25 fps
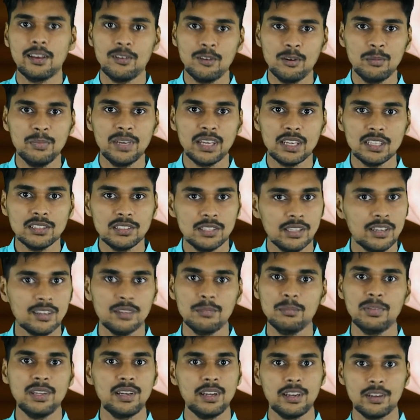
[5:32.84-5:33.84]
I will make a
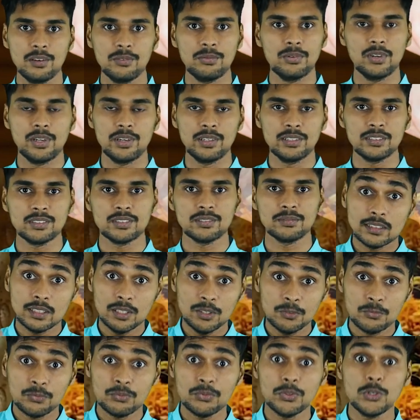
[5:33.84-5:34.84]
chicken biryani for us.
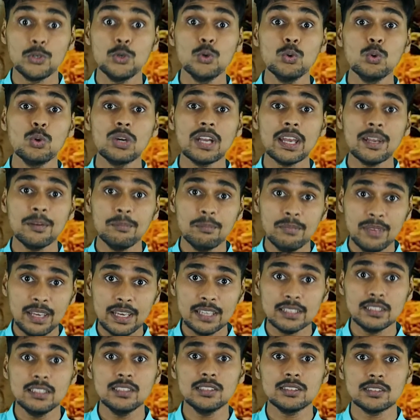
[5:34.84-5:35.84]
If you can
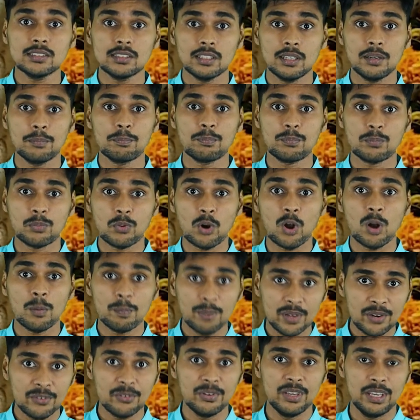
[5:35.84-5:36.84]
make this
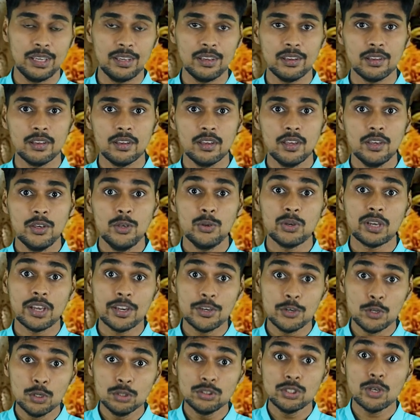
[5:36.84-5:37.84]
proper way, you
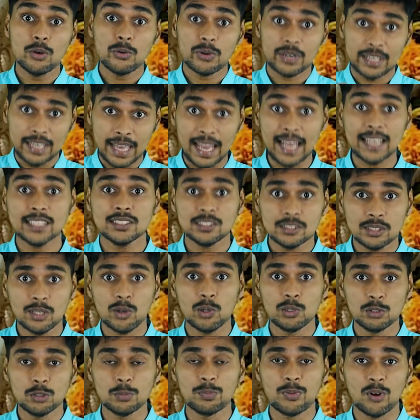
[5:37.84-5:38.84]
can use your gas
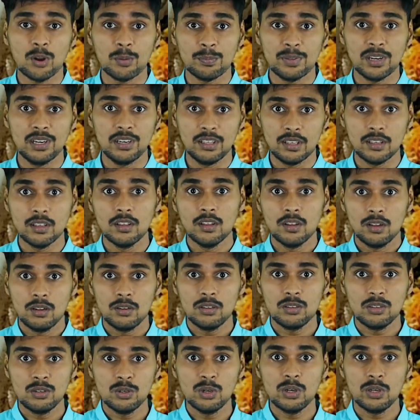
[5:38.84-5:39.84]
also properly.
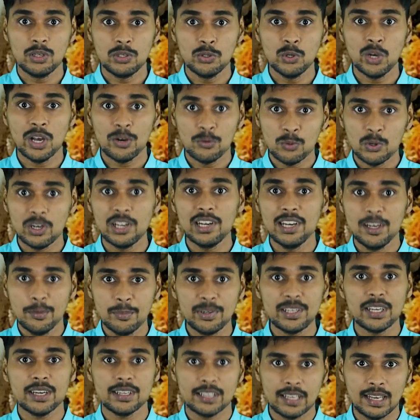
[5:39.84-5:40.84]
You have only
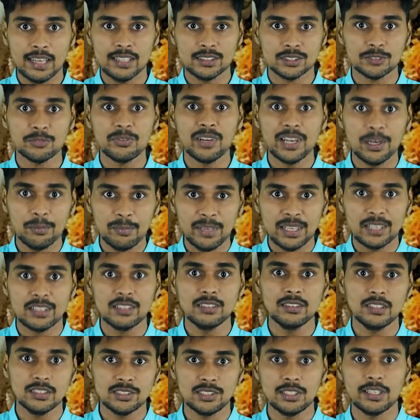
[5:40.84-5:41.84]
limited gas while
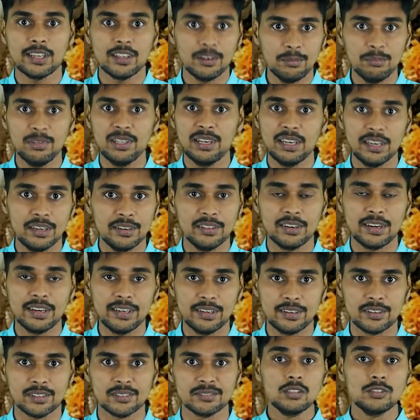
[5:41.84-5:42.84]
making this chicken biryani,
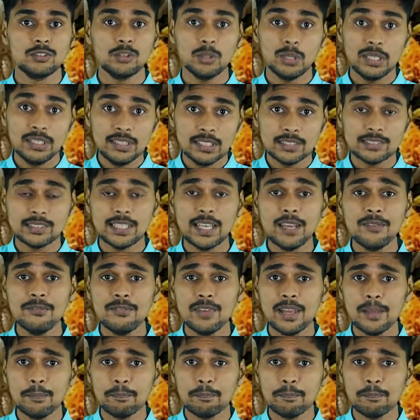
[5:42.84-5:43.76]
right? So in the same way,